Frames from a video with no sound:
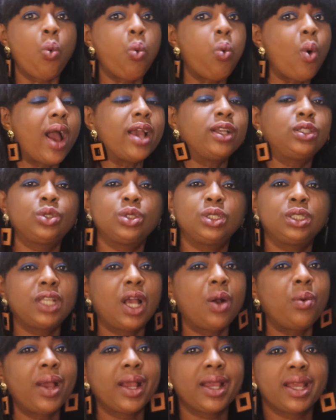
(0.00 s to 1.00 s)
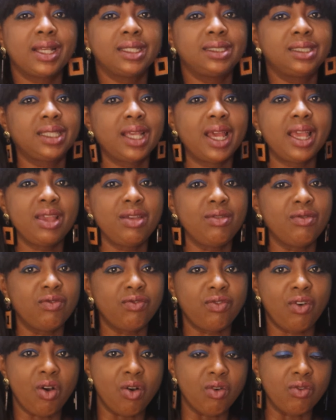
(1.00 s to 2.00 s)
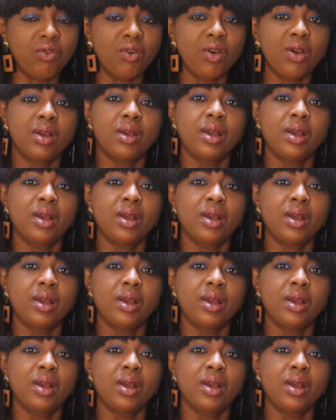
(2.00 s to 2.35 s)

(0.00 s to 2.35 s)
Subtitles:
why social workers get involved.